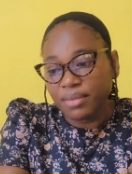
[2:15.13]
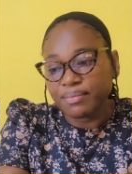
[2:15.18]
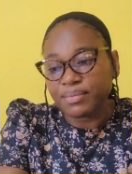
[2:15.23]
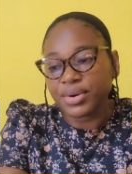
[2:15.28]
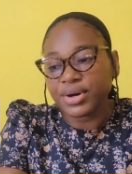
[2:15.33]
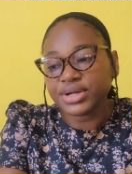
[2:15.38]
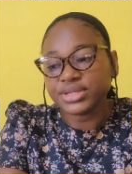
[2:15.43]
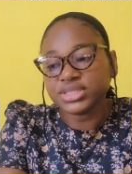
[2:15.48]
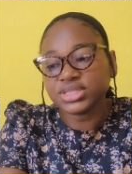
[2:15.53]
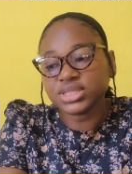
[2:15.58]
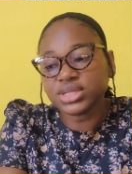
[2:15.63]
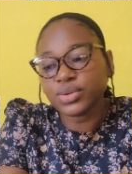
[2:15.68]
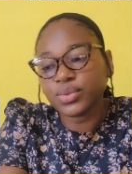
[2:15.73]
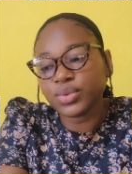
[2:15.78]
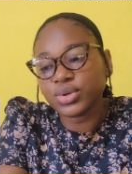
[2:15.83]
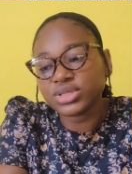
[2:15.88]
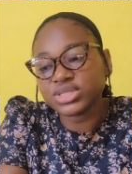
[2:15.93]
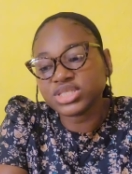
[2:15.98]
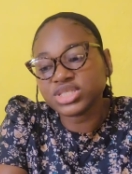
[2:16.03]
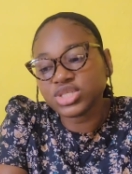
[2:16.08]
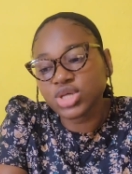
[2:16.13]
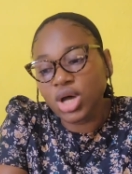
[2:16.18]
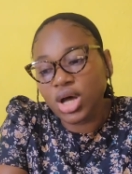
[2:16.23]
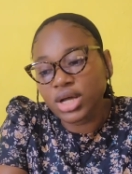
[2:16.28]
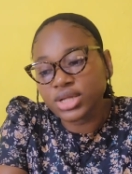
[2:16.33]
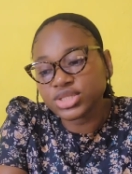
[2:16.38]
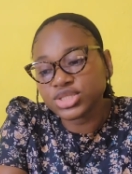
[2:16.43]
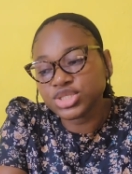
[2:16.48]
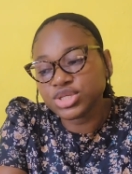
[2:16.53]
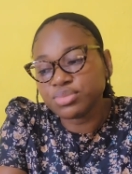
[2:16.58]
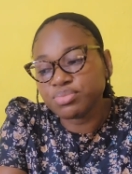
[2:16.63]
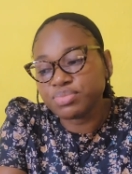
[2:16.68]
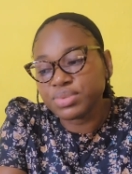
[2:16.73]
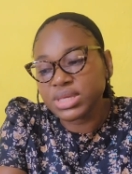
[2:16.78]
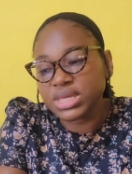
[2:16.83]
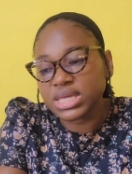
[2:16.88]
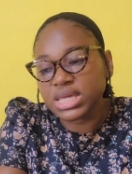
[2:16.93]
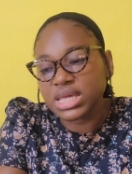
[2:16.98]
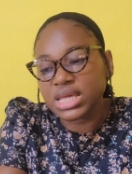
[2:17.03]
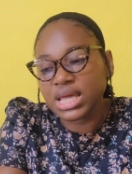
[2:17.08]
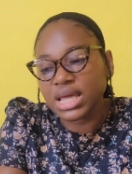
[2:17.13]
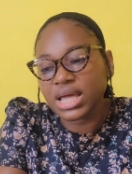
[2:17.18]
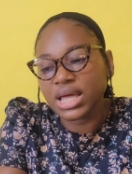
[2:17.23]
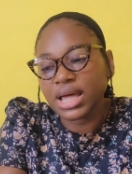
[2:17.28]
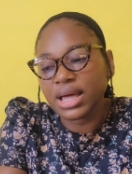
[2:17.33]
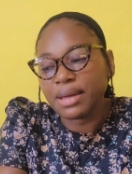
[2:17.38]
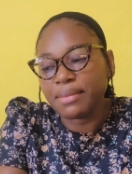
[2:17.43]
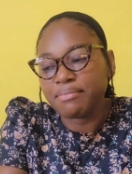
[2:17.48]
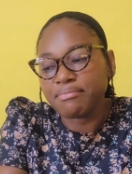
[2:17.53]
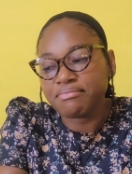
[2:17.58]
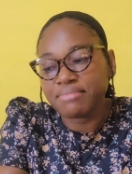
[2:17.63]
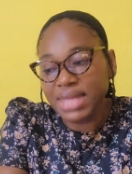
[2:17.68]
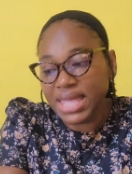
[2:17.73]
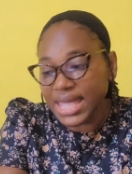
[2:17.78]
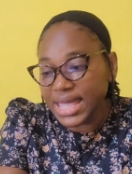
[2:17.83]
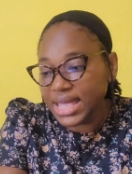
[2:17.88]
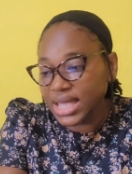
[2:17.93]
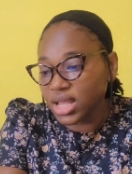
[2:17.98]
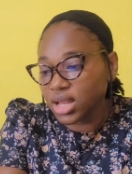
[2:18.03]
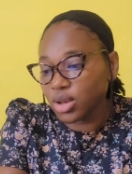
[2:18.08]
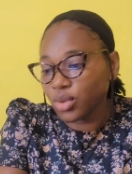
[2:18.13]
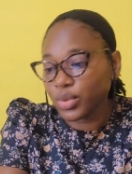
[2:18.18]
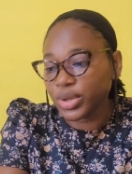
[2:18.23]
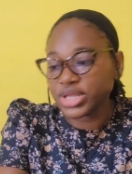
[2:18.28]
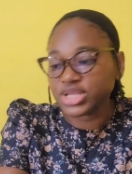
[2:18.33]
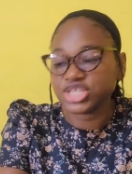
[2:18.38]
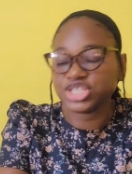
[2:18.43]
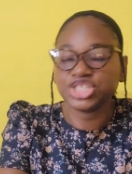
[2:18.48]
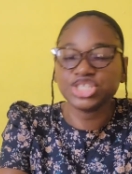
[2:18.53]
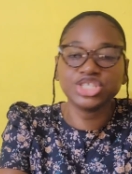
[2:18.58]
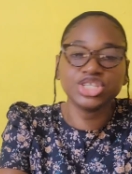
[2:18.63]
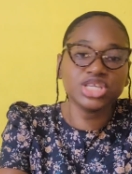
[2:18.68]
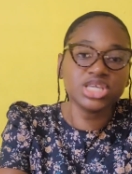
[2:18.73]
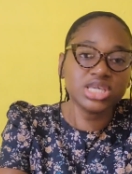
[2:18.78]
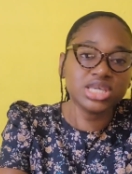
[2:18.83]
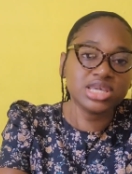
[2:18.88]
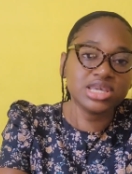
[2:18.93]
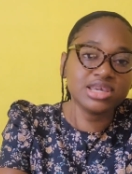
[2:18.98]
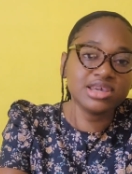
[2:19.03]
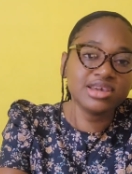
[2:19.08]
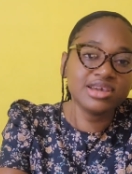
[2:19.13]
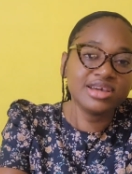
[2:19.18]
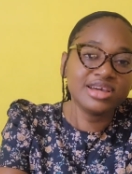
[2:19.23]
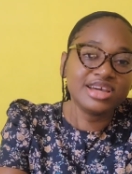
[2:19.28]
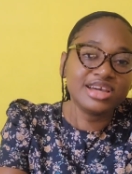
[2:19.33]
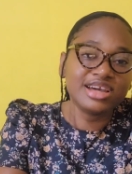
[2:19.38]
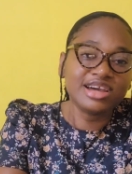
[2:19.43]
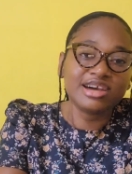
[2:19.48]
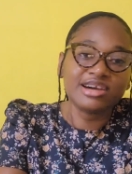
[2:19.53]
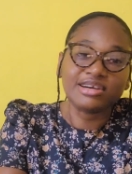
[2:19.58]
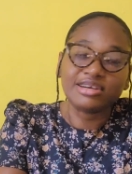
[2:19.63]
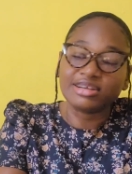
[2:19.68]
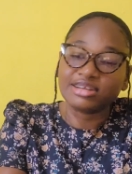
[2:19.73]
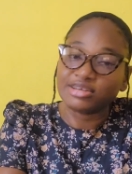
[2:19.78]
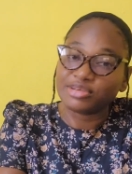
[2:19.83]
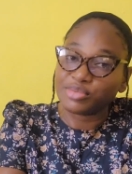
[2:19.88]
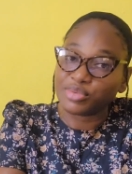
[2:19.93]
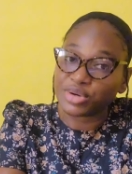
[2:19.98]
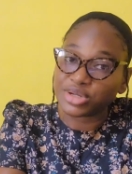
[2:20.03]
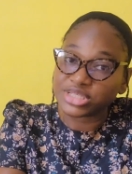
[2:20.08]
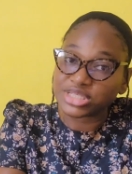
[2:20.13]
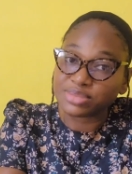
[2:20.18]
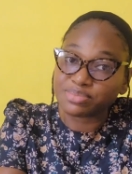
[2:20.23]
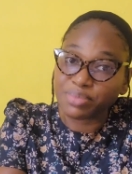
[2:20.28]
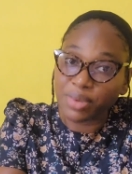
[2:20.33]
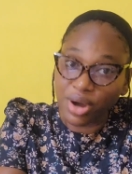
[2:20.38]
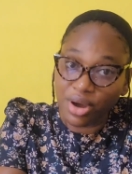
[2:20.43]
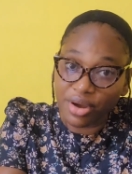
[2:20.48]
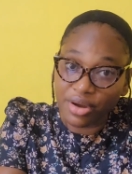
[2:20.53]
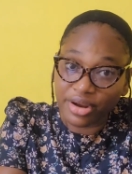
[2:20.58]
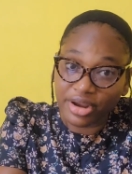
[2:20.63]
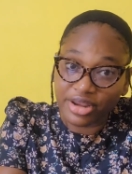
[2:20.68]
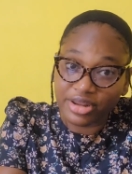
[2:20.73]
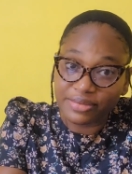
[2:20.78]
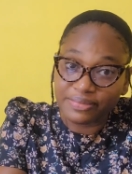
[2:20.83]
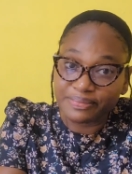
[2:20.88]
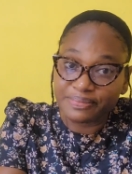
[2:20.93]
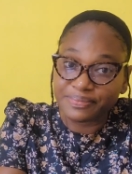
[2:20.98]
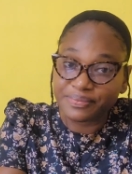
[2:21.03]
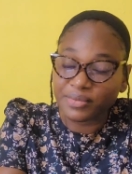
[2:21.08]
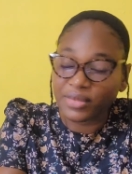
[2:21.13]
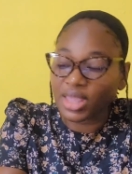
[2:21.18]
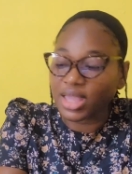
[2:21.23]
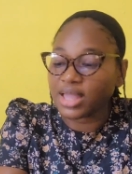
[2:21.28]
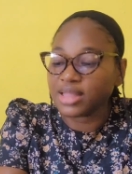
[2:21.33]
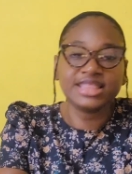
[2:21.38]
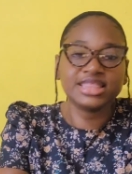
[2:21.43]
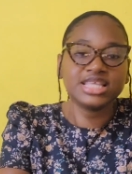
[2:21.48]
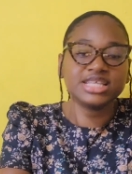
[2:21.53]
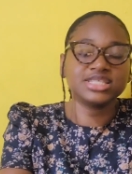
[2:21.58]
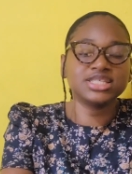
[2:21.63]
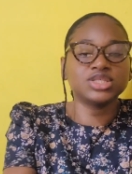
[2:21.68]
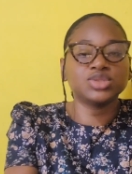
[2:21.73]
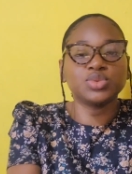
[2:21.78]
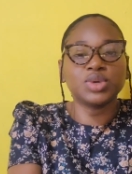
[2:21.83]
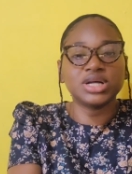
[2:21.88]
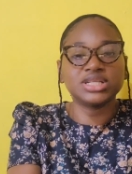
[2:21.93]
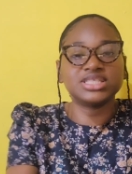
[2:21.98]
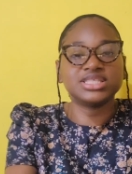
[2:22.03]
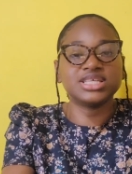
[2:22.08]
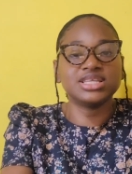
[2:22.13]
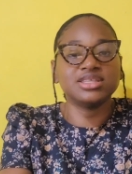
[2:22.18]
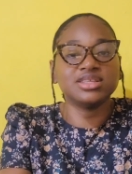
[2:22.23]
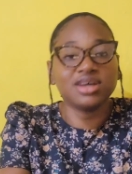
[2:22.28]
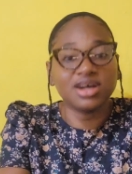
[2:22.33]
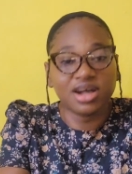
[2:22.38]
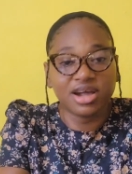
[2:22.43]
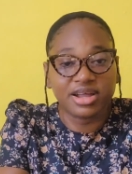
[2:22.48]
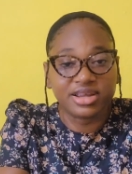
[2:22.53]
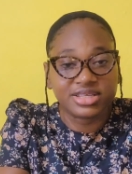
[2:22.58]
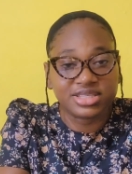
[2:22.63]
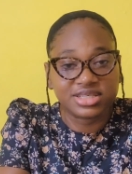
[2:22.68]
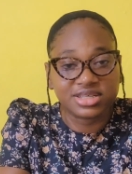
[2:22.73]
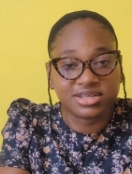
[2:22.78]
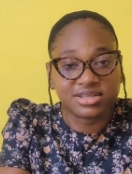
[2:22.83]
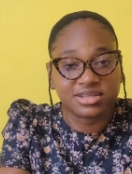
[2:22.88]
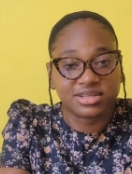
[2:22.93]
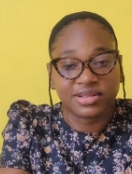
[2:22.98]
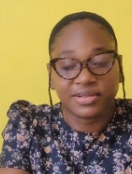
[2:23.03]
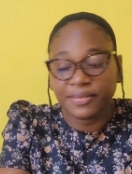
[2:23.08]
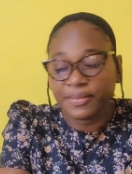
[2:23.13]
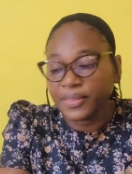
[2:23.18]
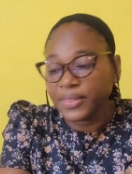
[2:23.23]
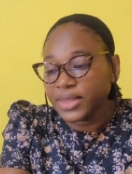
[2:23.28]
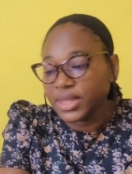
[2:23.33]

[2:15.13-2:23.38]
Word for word: but was taught to be male when she was born. And this is what's in the article.